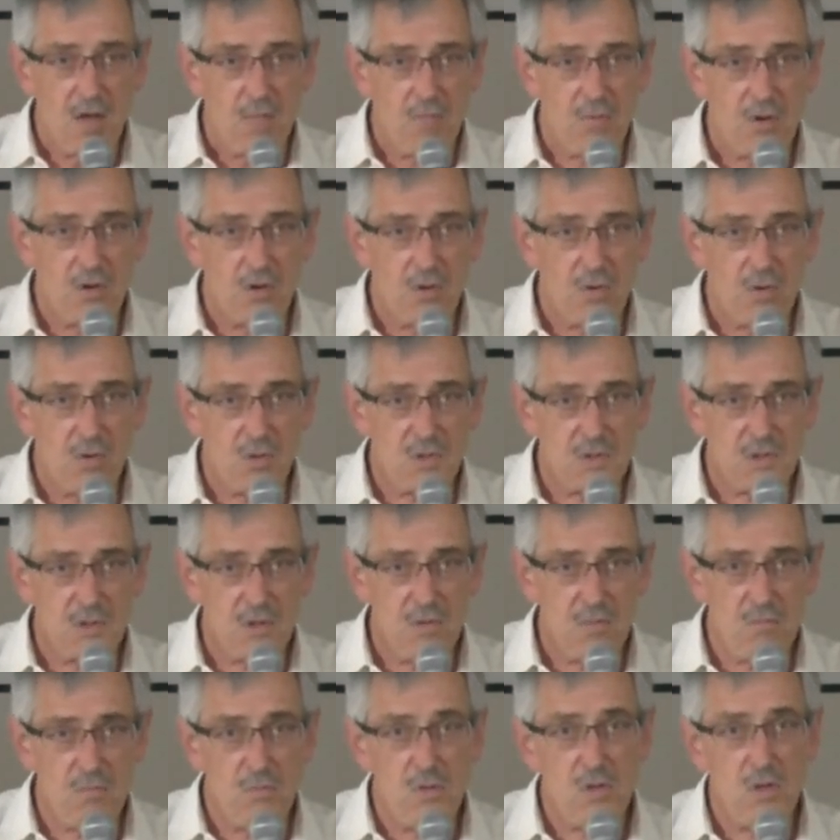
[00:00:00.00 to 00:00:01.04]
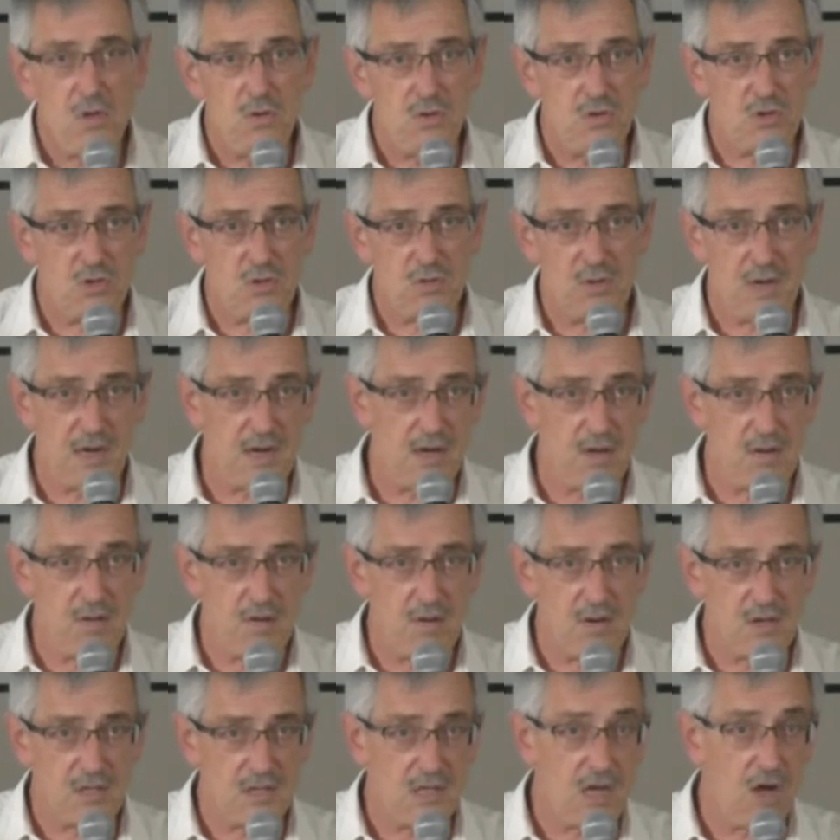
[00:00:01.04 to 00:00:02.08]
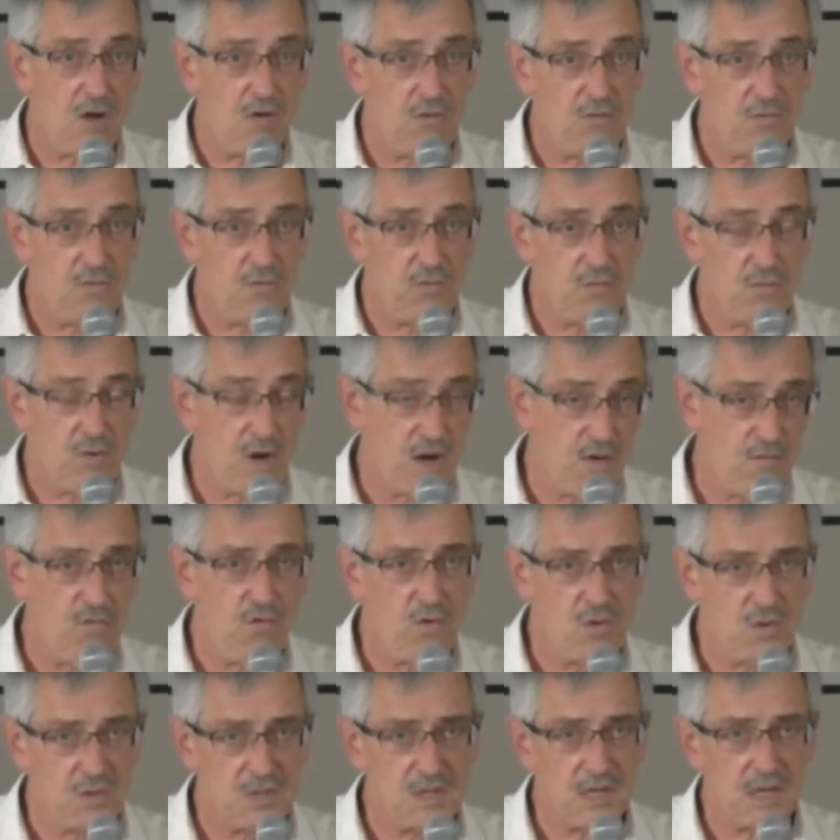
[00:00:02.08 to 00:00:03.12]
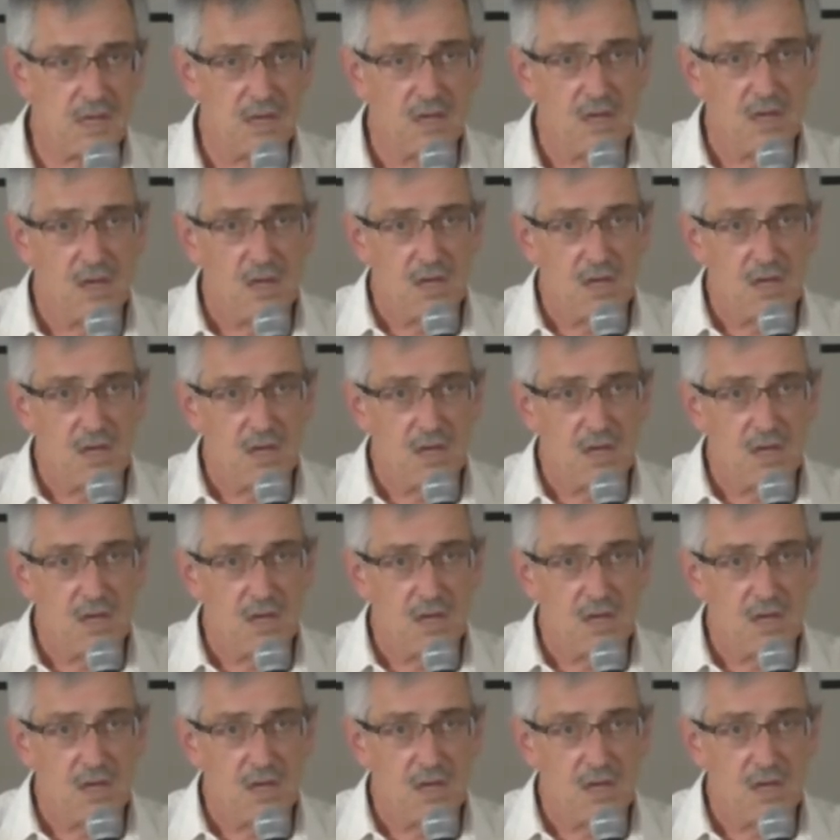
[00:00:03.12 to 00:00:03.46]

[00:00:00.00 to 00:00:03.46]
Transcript: but also mutually self-reinforcing.